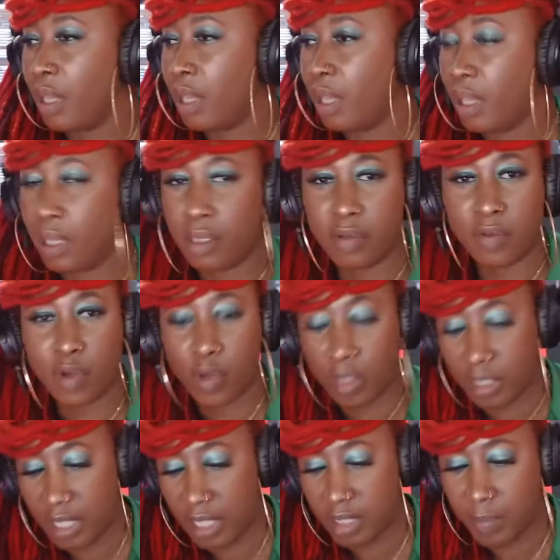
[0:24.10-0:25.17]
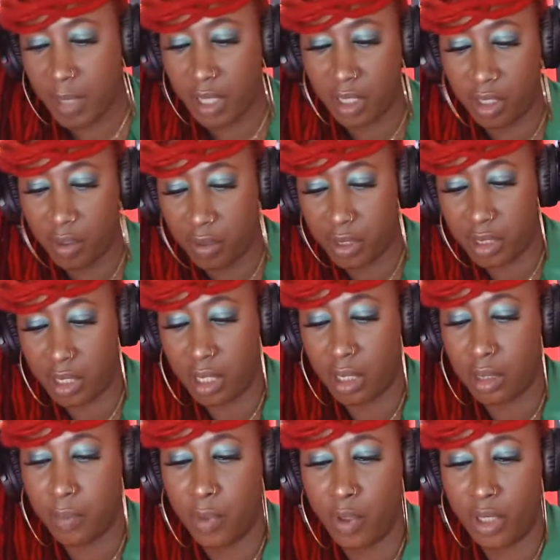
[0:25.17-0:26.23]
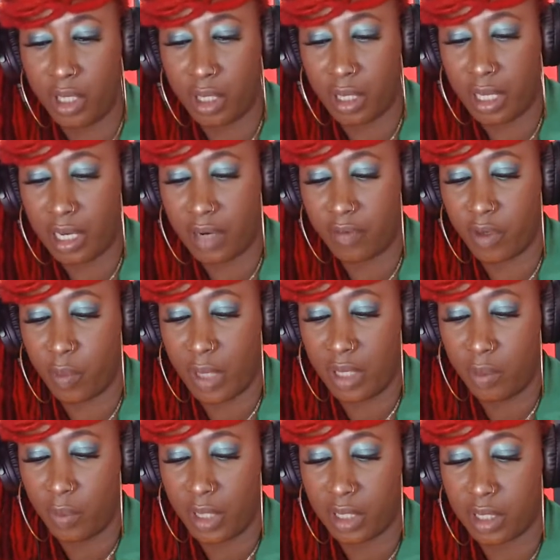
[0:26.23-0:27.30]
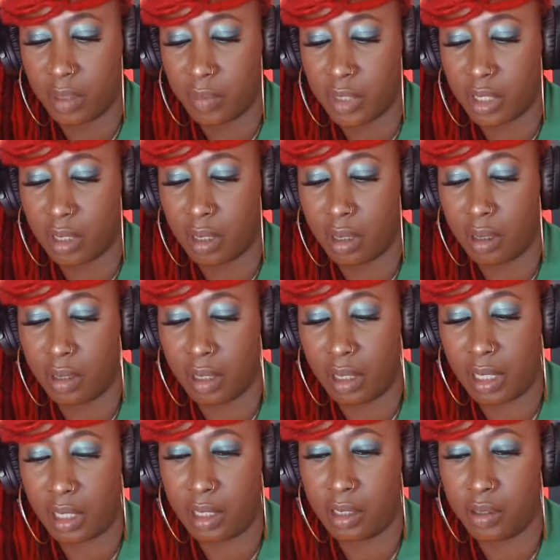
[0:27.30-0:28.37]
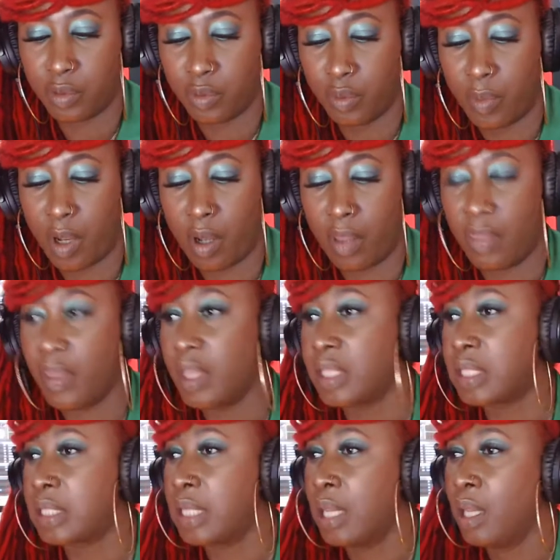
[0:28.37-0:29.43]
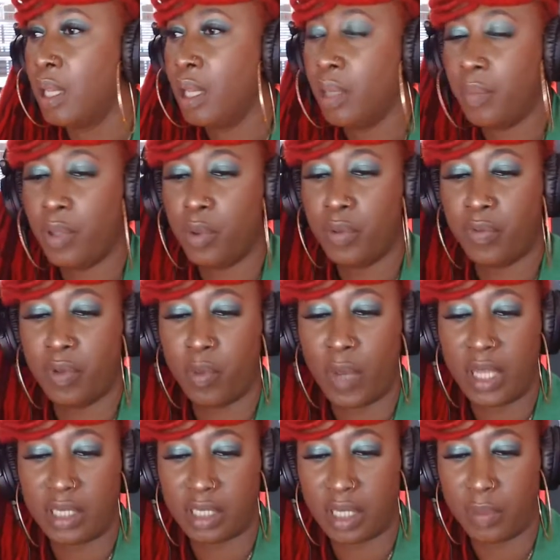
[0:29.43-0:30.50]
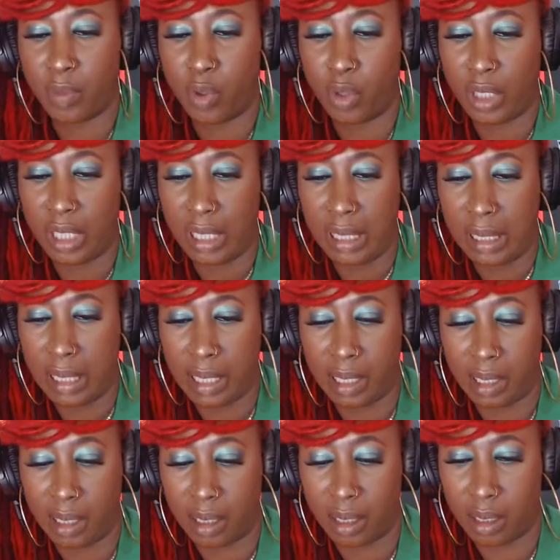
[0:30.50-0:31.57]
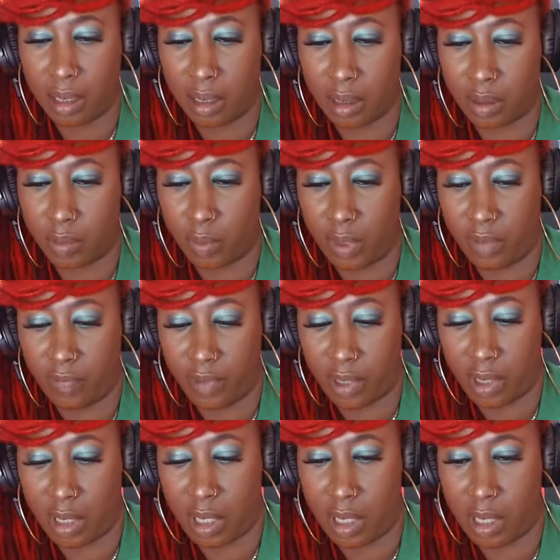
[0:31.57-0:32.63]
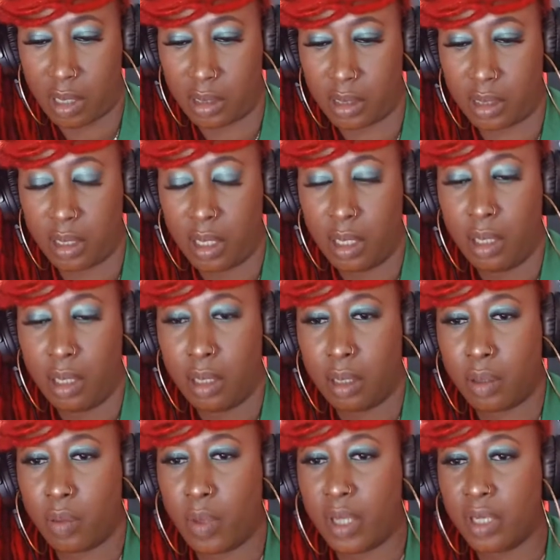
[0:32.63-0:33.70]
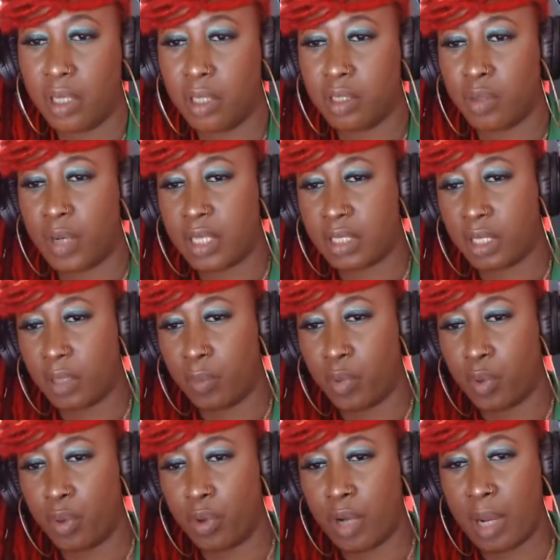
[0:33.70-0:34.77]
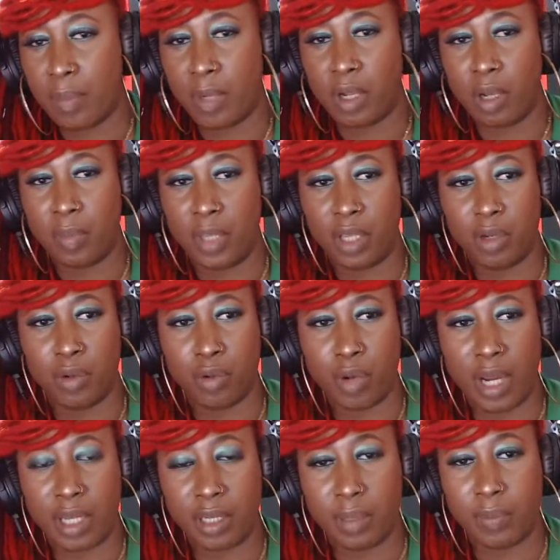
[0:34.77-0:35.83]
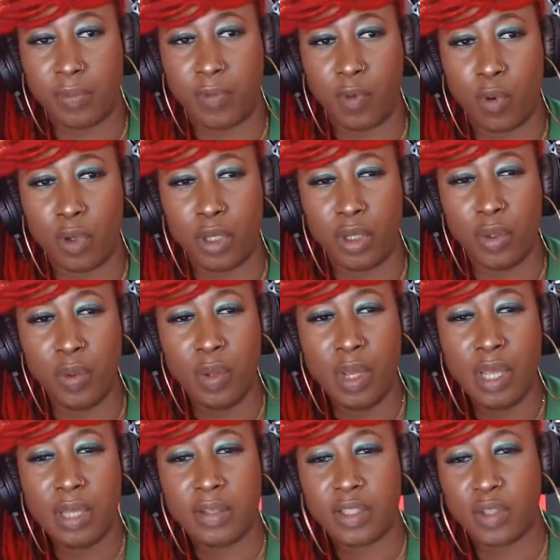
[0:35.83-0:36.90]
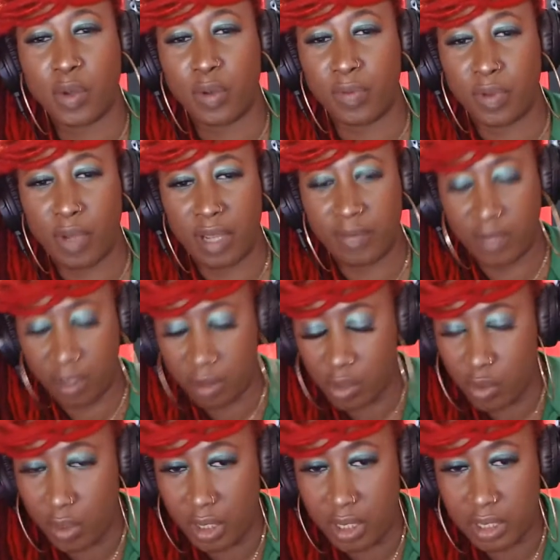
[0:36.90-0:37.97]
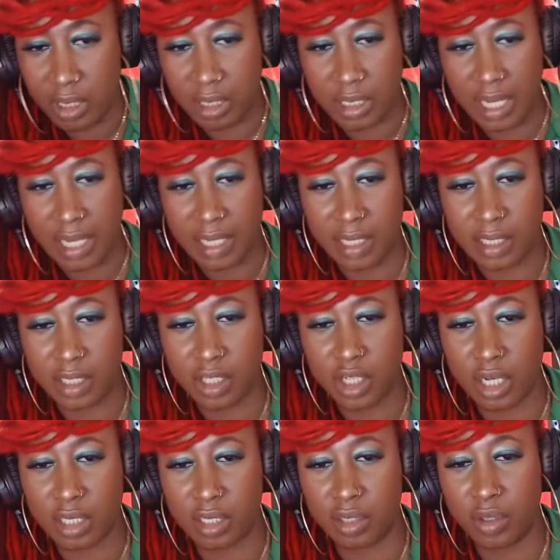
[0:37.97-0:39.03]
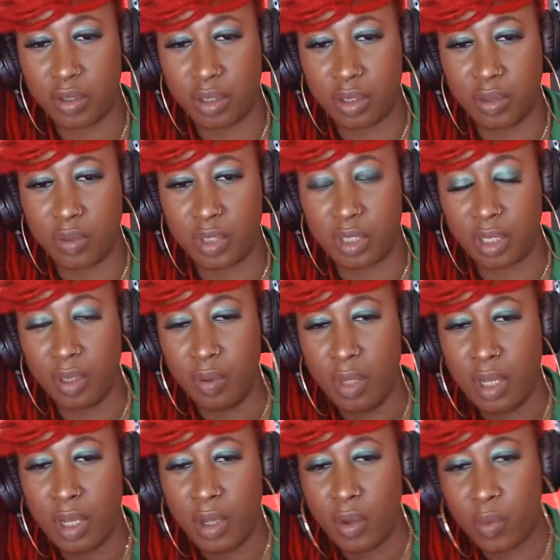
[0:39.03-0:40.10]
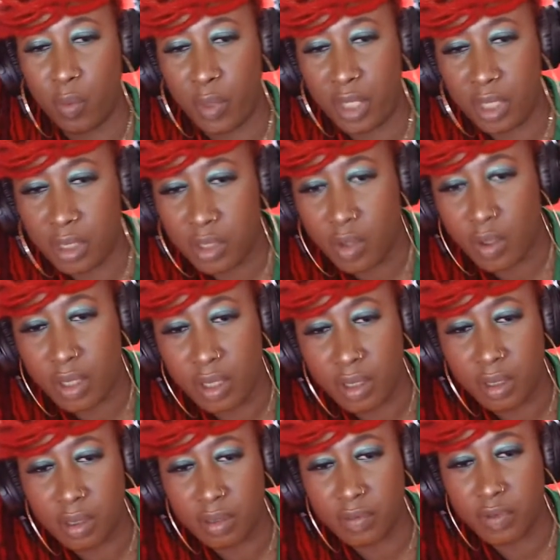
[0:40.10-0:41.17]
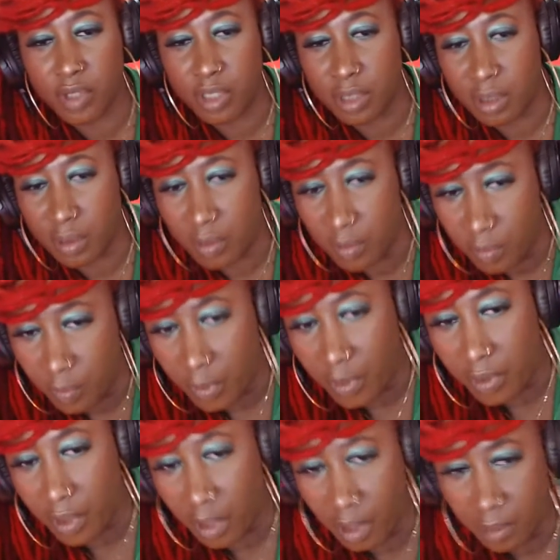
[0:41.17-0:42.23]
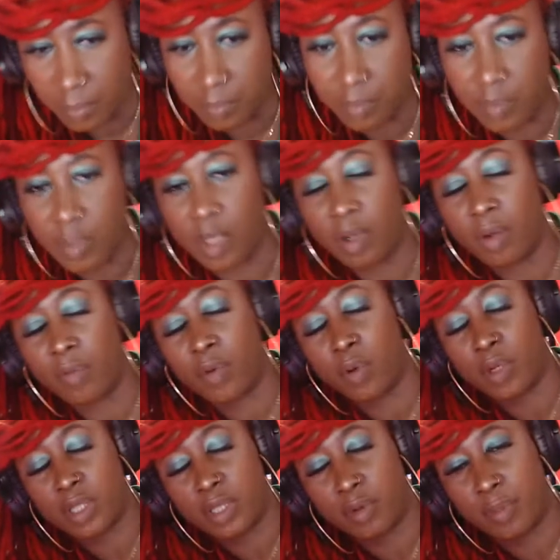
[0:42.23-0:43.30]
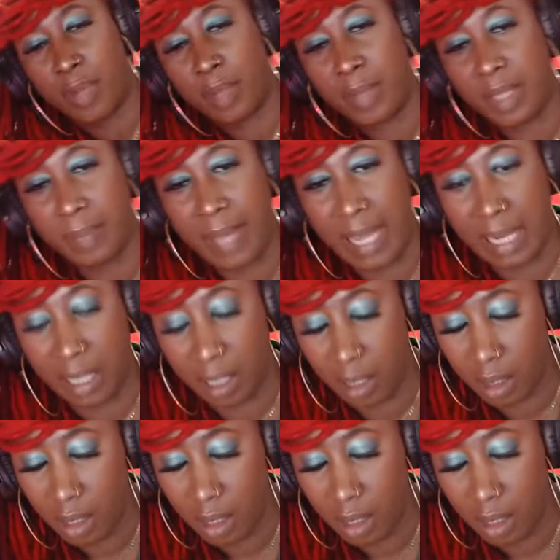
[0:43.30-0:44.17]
And of course, that's my cue to say good morning again, everyone. Welcome to the ladies' room on this beautiful Wednesday morning. And we've got quite an interesting program coming right up for you. So if you have not joined us as yet, I suggest you do so. We are talking conversion with, of course, Republic Bank,